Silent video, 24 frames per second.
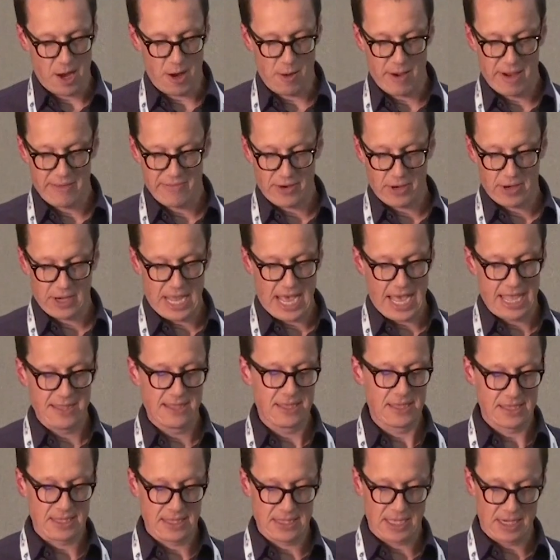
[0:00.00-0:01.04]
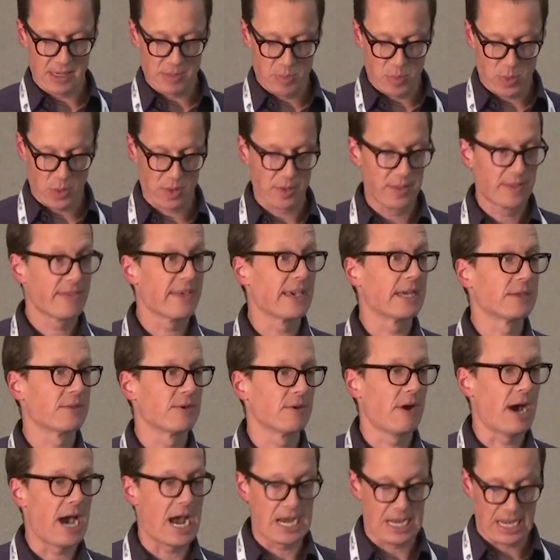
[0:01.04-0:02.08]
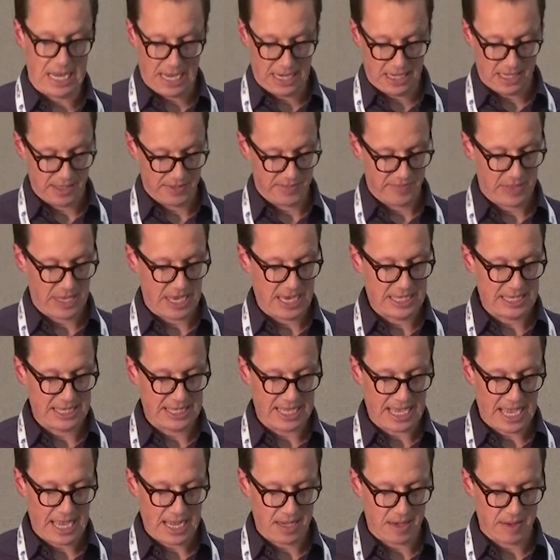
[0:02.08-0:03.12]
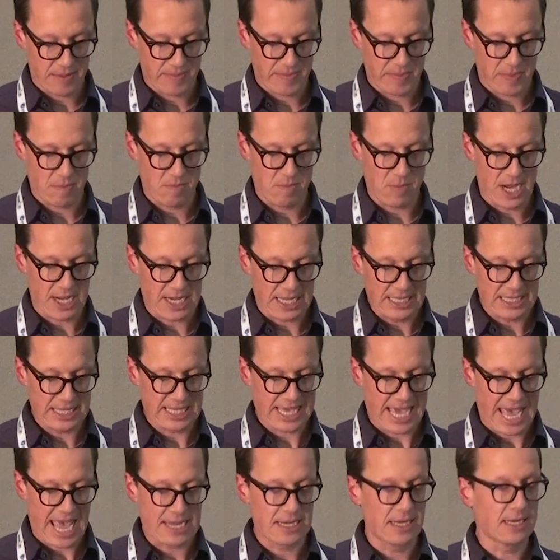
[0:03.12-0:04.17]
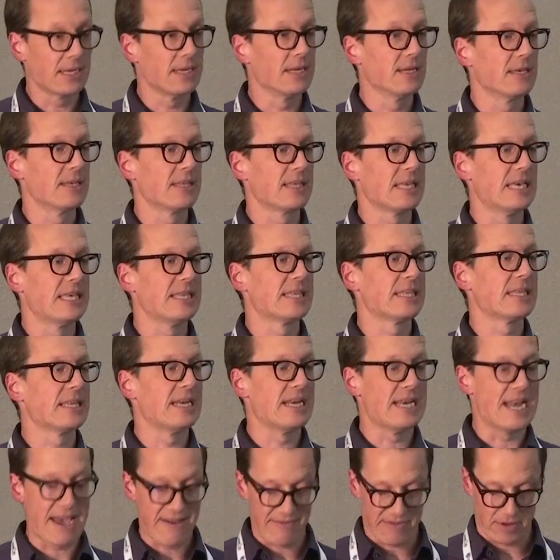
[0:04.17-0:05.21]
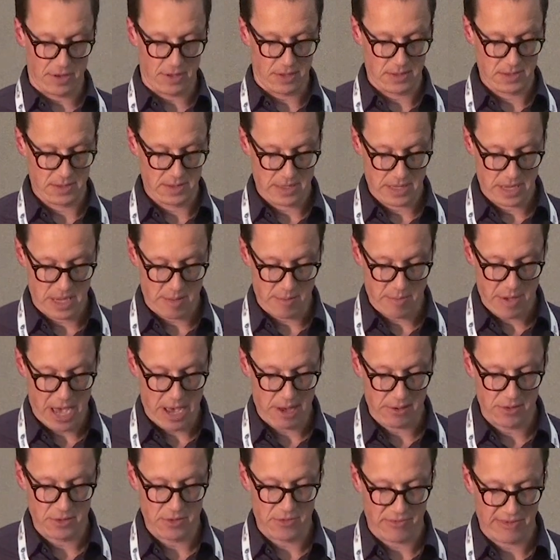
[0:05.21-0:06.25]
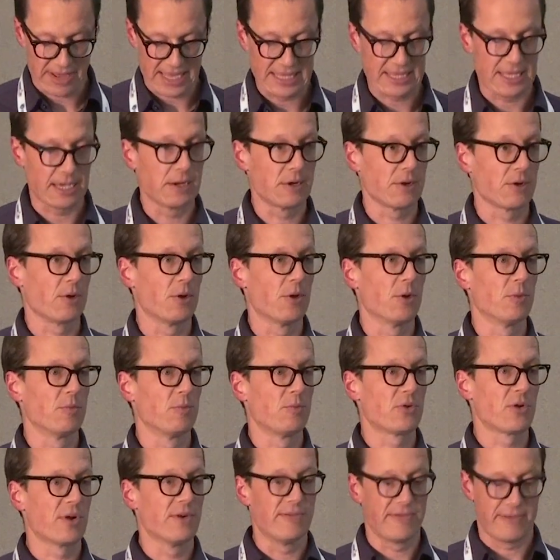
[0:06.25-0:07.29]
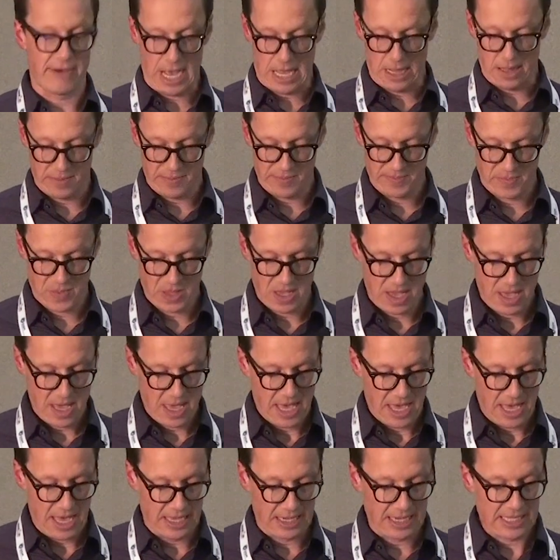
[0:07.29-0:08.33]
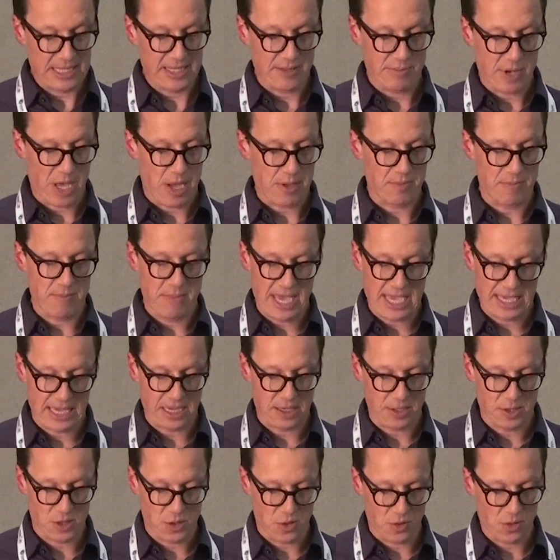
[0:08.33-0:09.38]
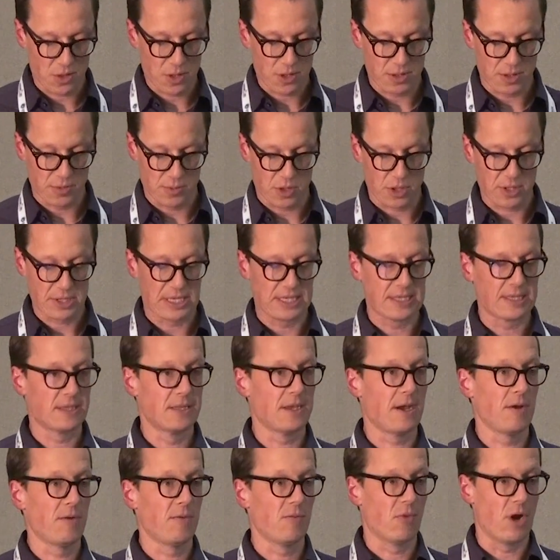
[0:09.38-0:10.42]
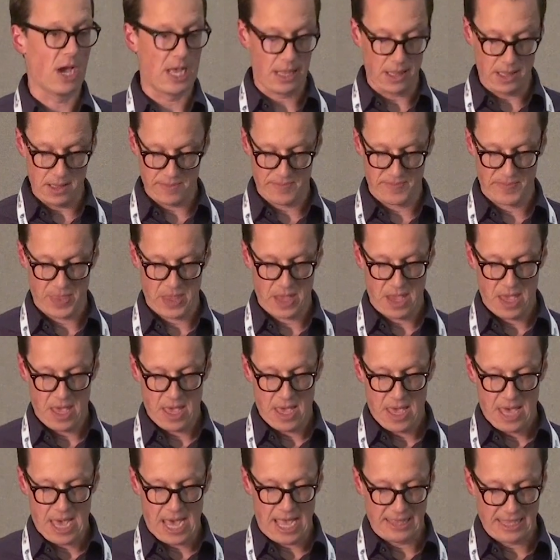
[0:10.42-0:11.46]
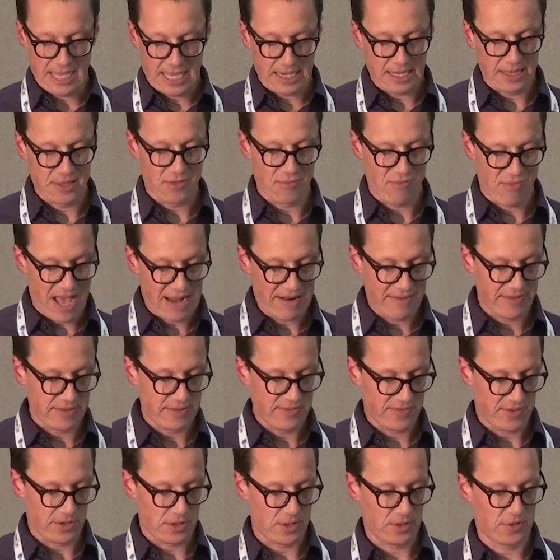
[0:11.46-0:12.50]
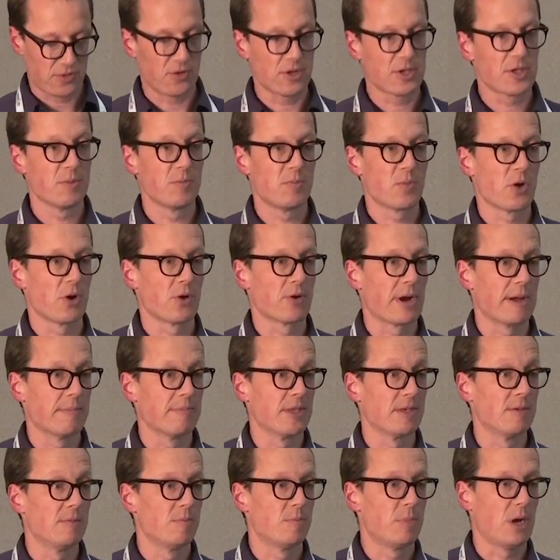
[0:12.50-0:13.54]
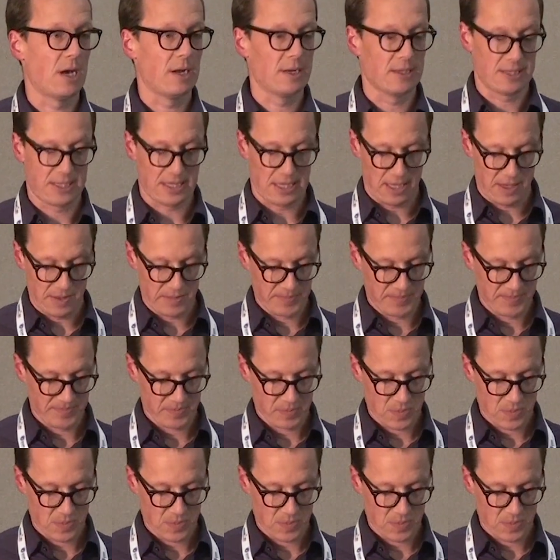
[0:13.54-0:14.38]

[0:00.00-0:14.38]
however, and this is an important thing to highlight, is that Marie's candidness is never about raising her own profile. It is about making sure the work is done well and that it's relevant for nutrition programs and policy.